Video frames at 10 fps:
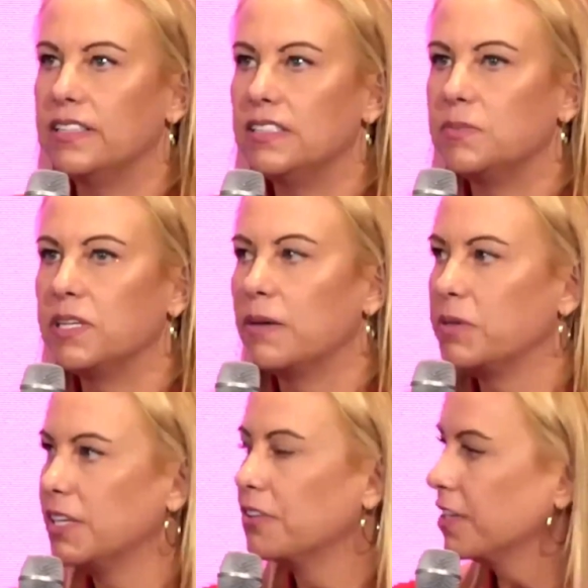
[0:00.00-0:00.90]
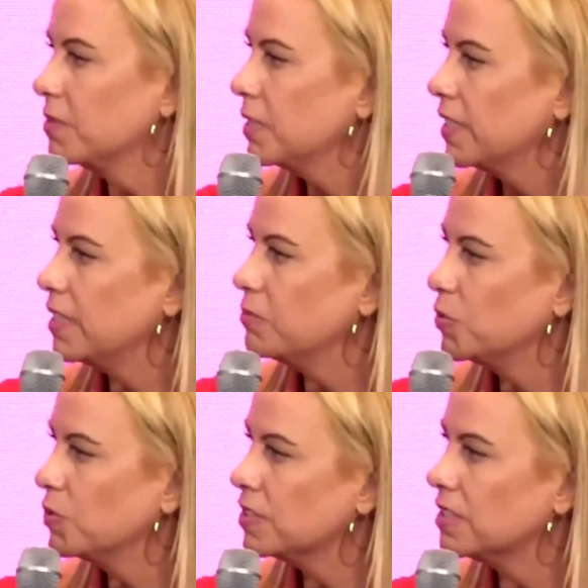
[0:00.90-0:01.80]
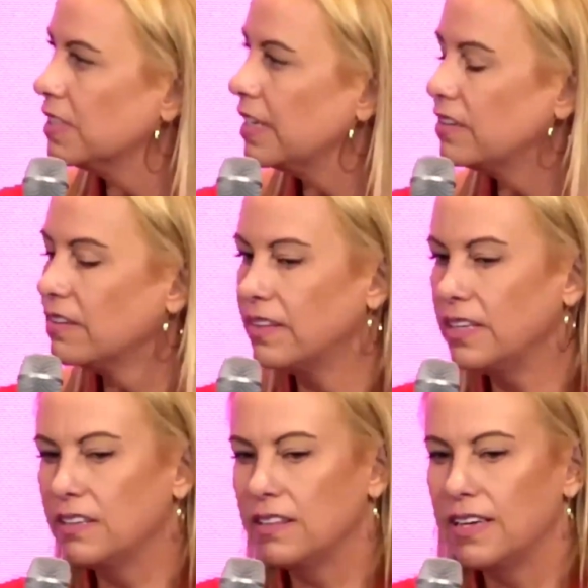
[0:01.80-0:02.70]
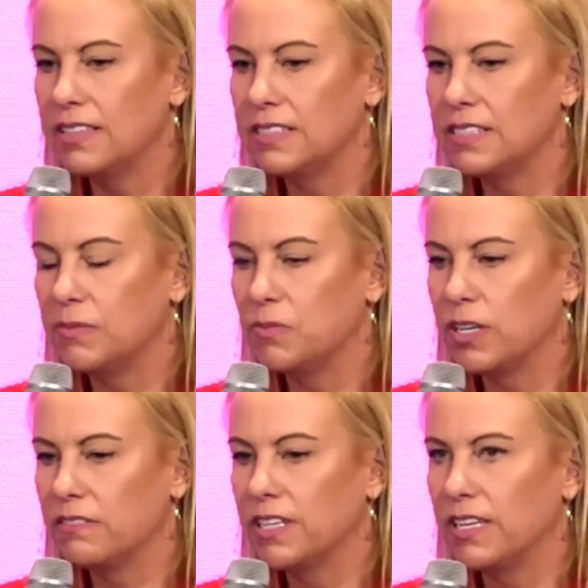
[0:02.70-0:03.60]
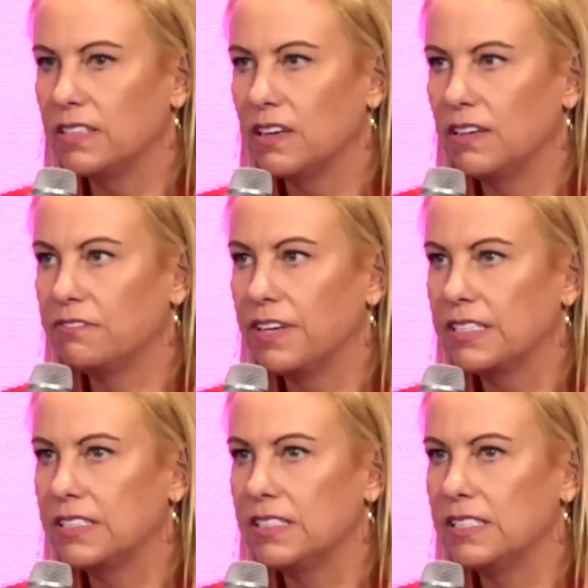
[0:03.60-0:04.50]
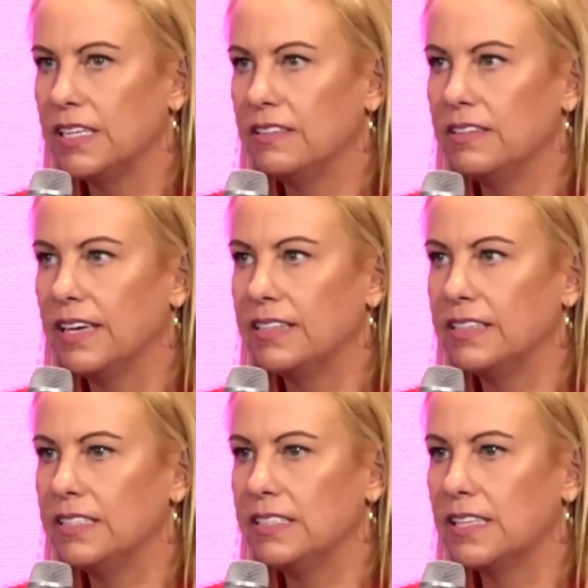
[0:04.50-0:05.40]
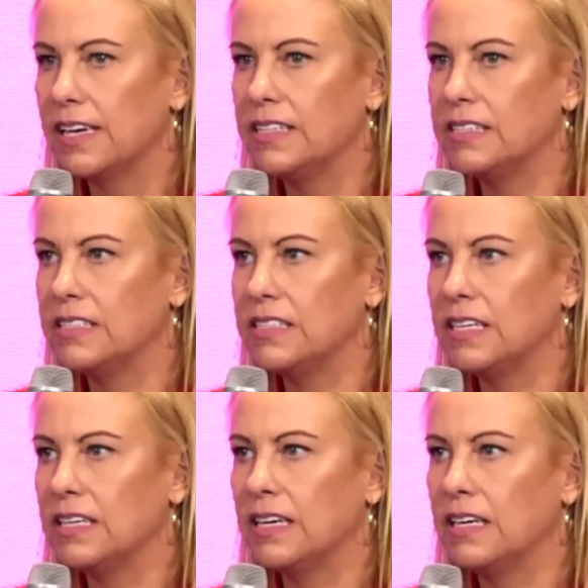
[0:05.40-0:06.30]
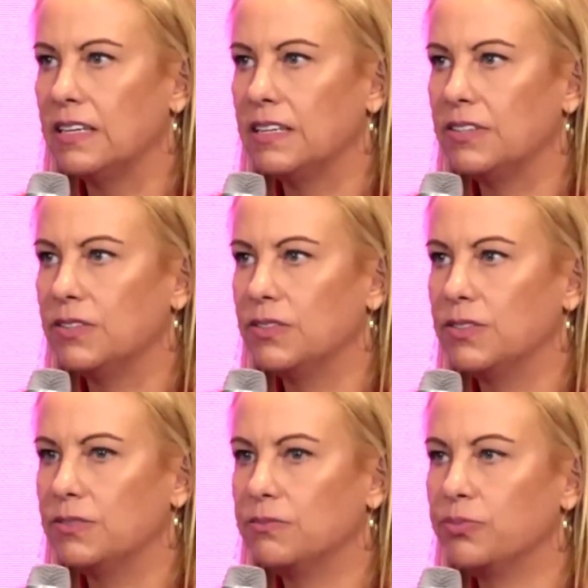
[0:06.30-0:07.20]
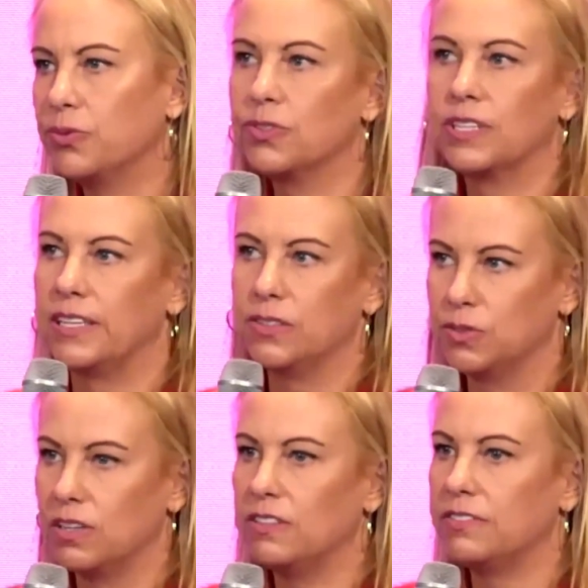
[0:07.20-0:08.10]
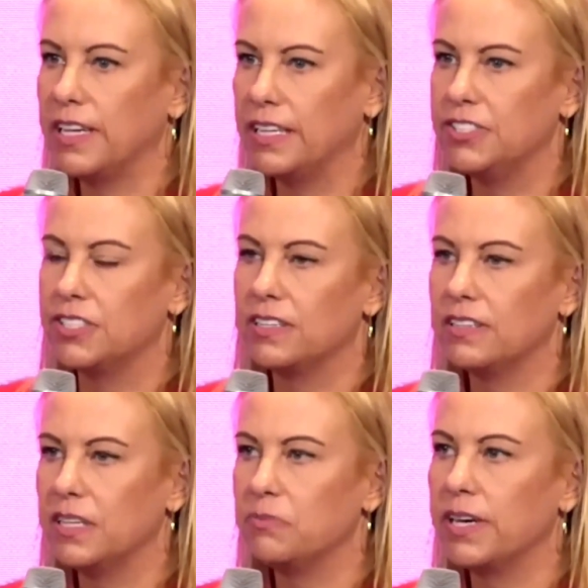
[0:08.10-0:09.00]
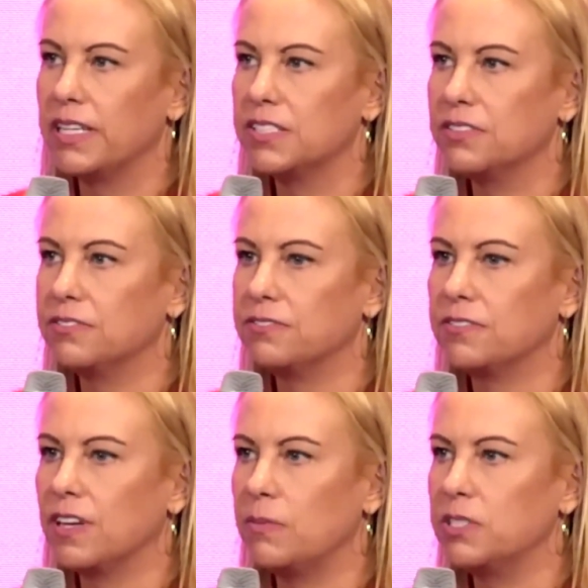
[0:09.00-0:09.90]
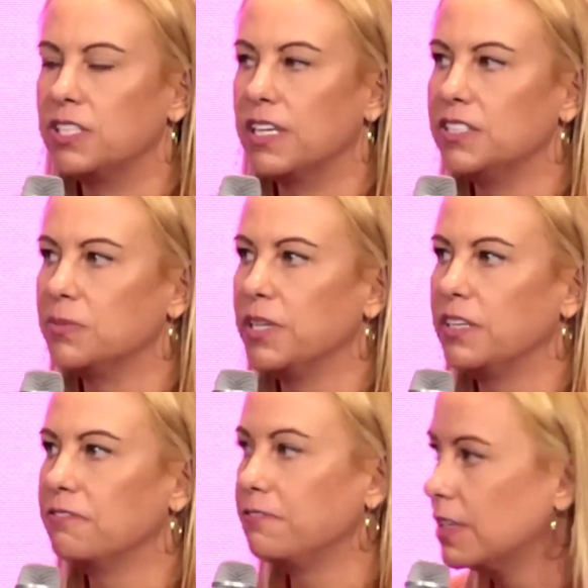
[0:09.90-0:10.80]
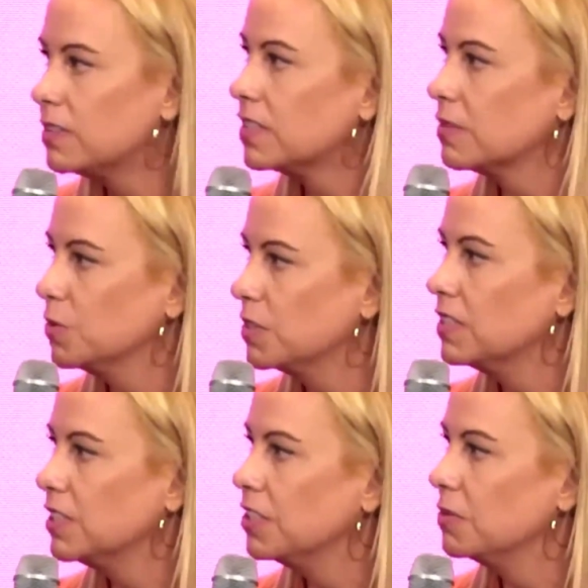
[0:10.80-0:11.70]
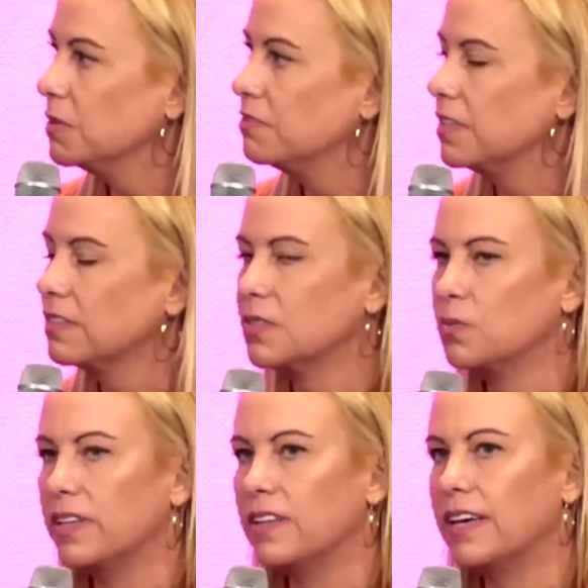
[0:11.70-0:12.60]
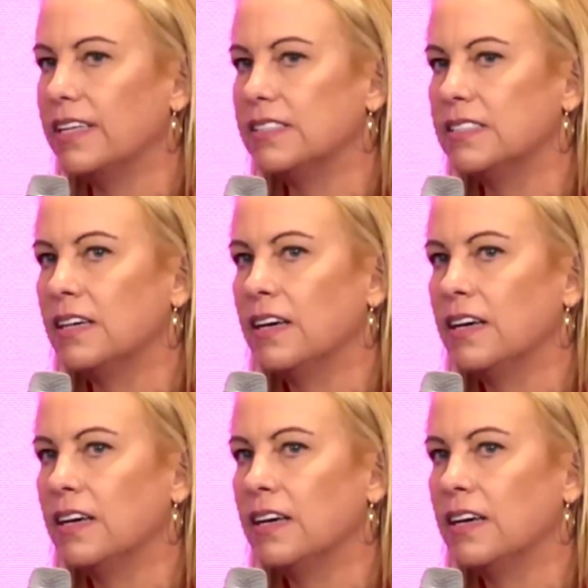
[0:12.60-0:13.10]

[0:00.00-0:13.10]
is becoming incredibly important. And I think that one of the underlying factors in that is that broadly all over Asia, the impacts of climate change are being felt and will continue to be felt. And whether that's,